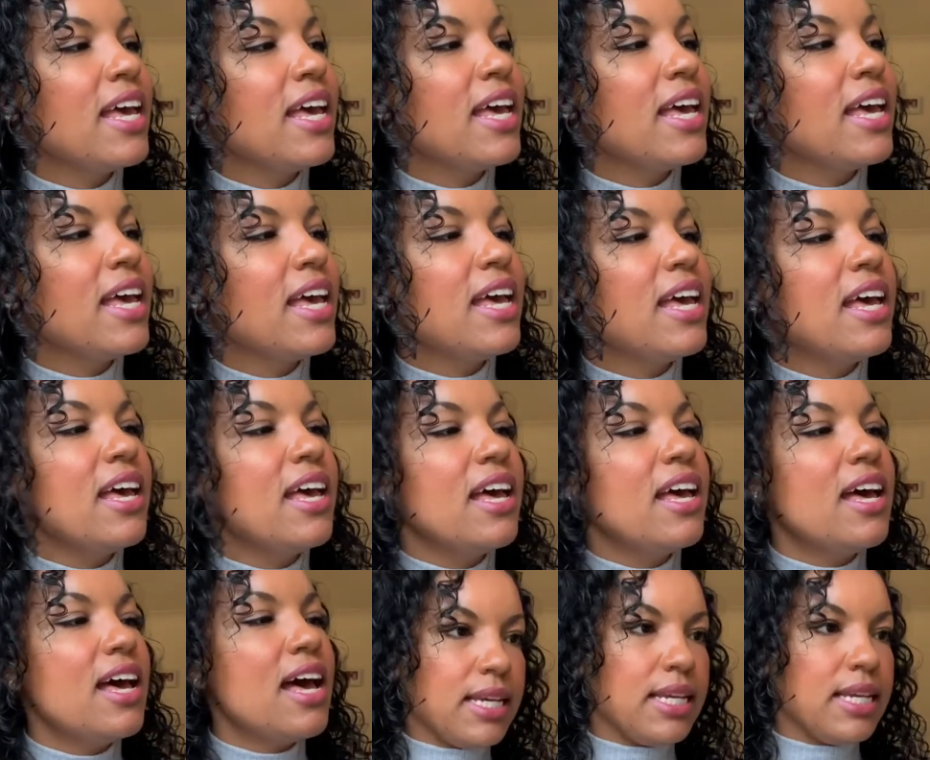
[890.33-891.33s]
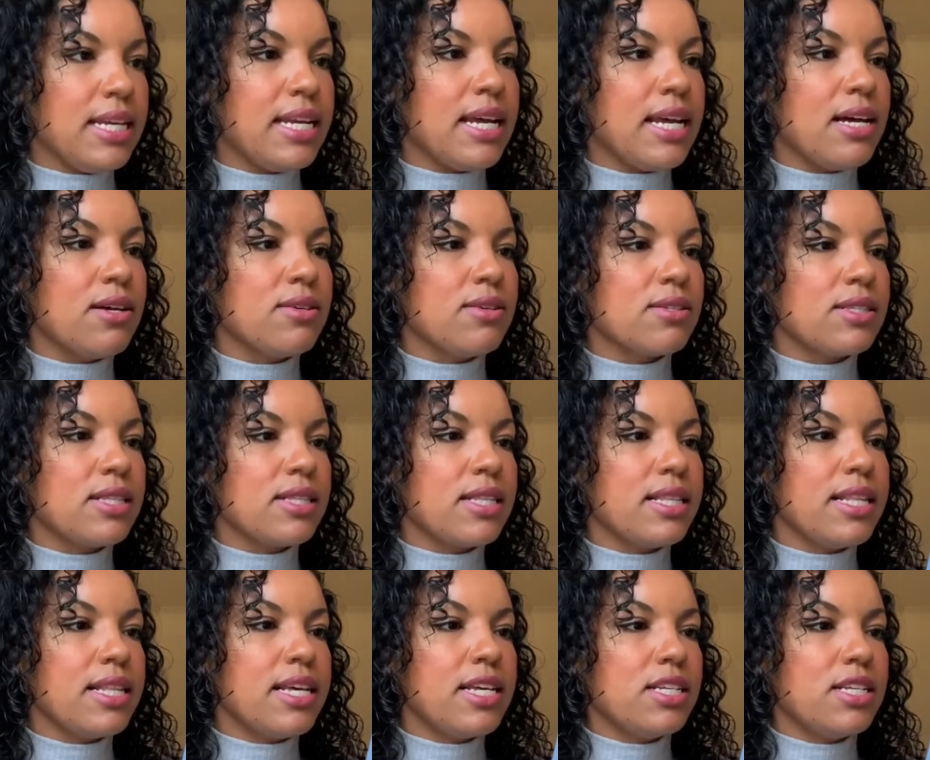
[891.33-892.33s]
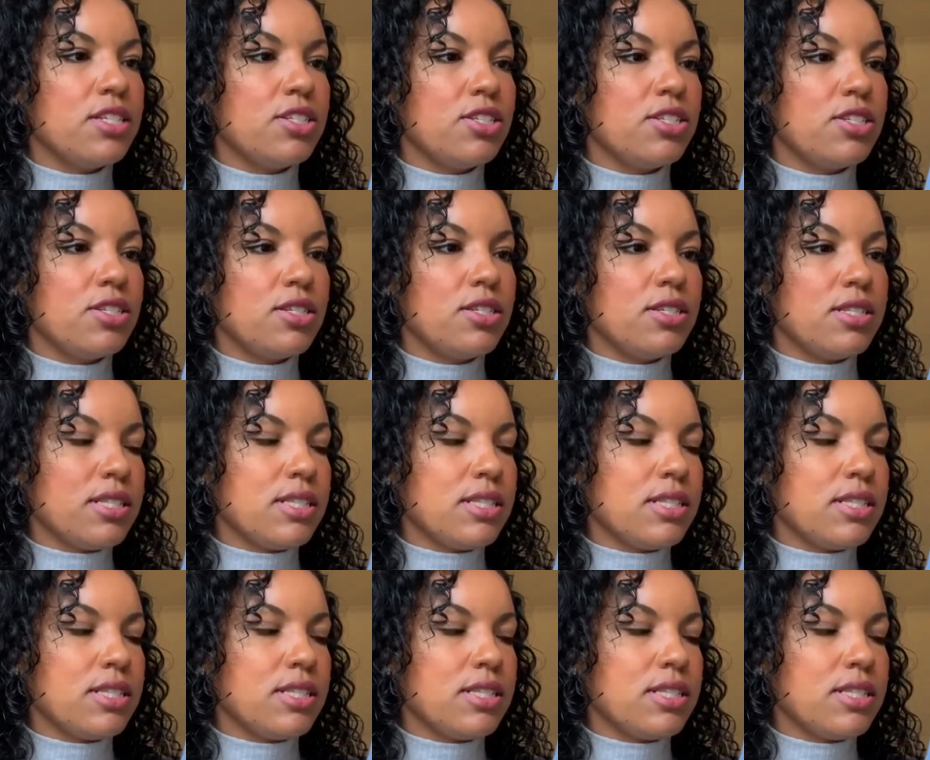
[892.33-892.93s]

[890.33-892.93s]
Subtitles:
Sorry guys, I meant book number 9.